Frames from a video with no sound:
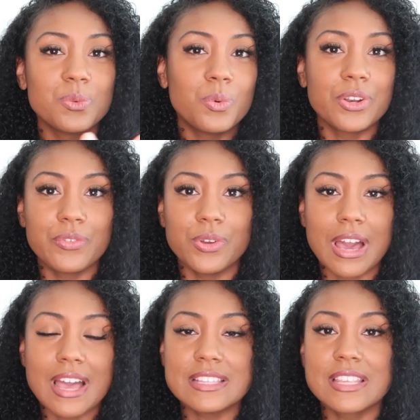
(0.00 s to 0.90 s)
to one of you
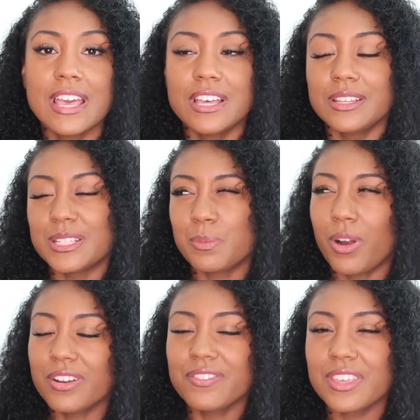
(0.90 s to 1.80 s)
guys is
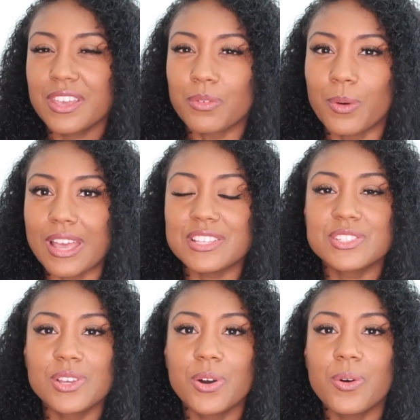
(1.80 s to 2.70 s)
part of the giveaway.
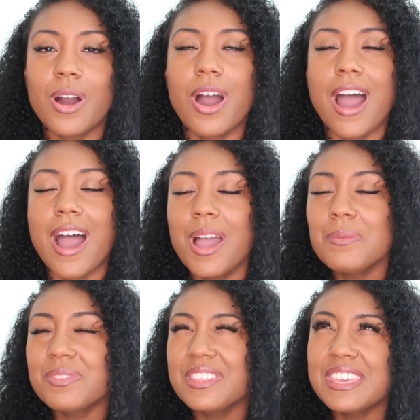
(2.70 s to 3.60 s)
So
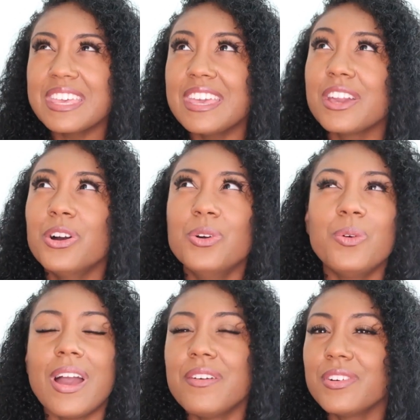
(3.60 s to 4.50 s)
I'm thinking
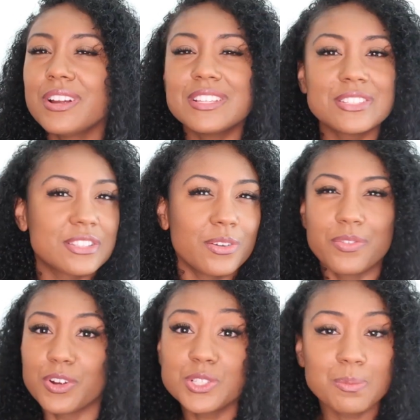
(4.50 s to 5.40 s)
whoever is the
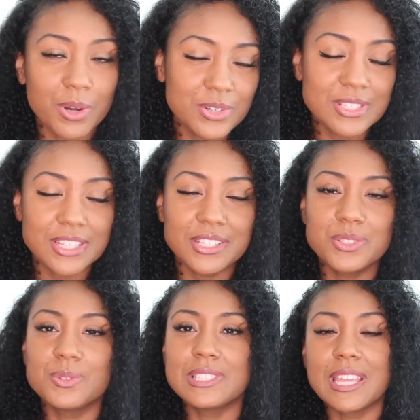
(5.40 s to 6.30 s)
first person
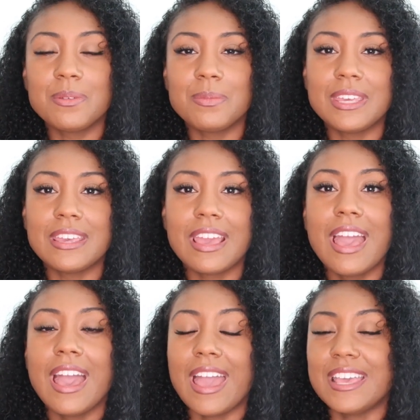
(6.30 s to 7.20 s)
to send me
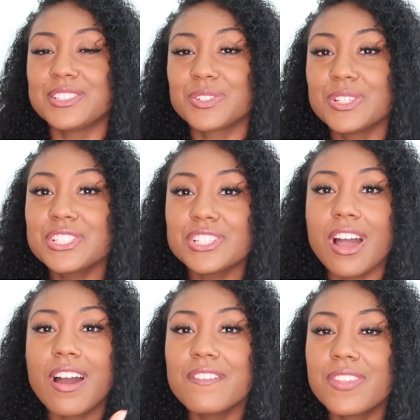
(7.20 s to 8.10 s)
a
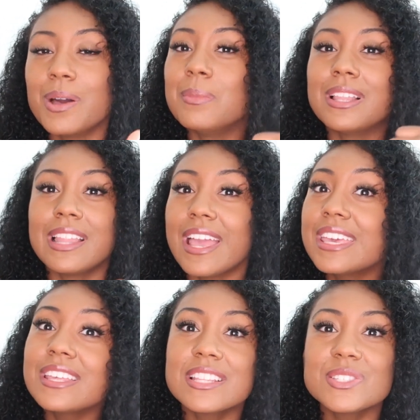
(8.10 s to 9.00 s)
screenshot of them
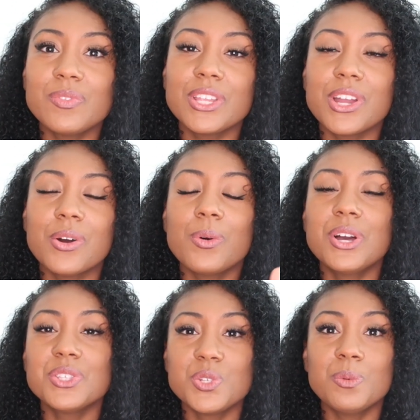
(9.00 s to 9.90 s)
liking this video
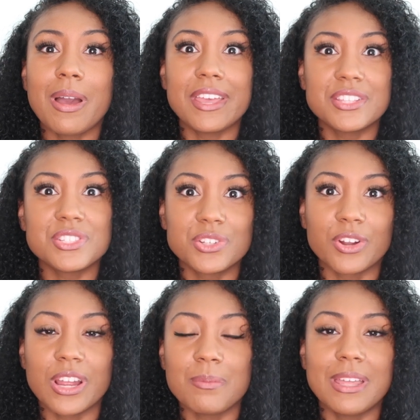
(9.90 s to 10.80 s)
to my
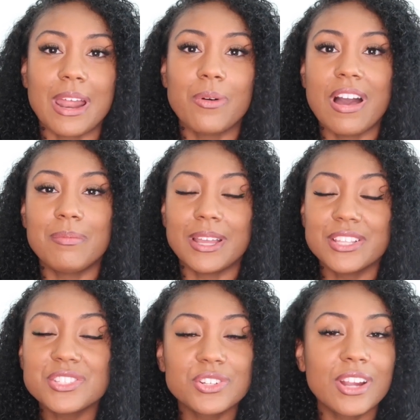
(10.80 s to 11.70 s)
Instagram and I will have my
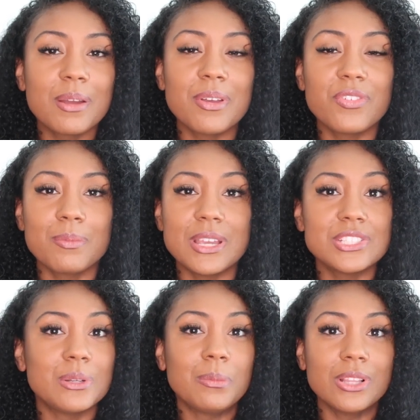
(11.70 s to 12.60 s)
Instagram
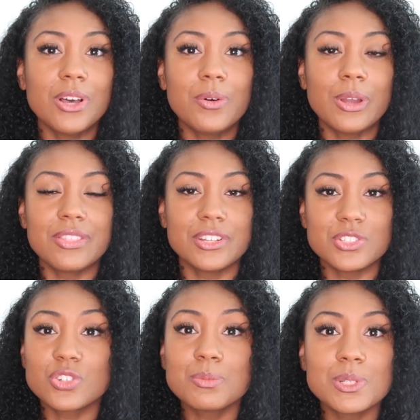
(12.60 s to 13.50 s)
information below in the
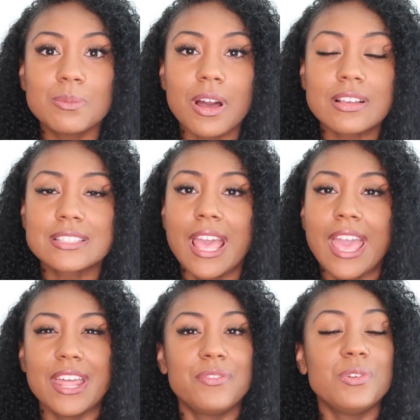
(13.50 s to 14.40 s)
description box
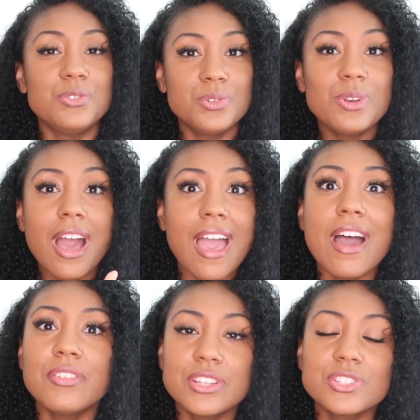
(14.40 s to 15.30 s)
and if you do not
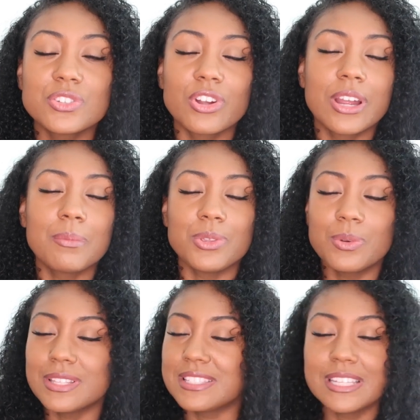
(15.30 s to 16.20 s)
have an Instagram you
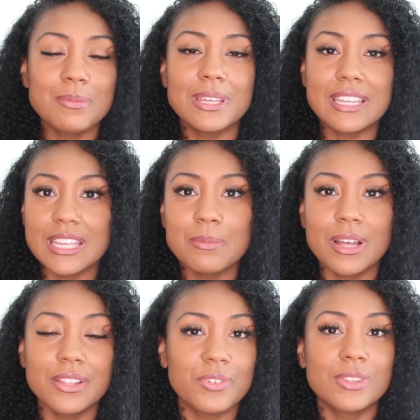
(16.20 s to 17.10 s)
can send me an
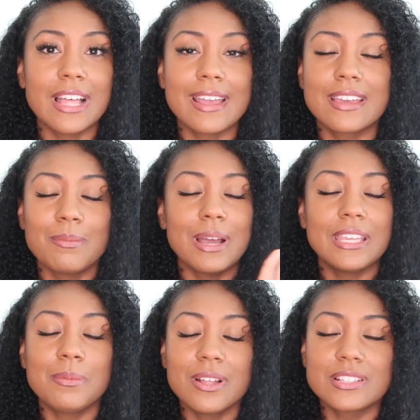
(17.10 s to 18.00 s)
email if you'd like. My
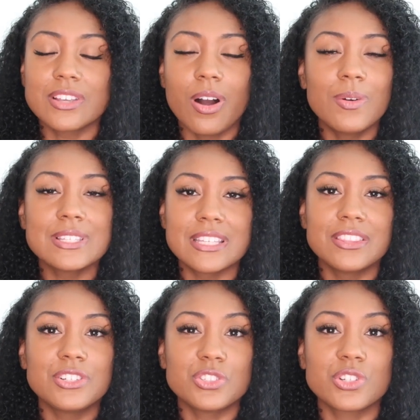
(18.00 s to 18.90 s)
email is always in
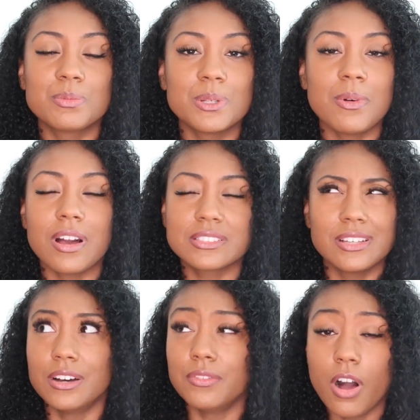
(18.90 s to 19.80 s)
the description box
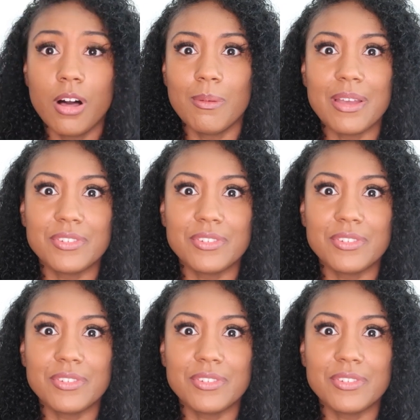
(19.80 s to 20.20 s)
of all my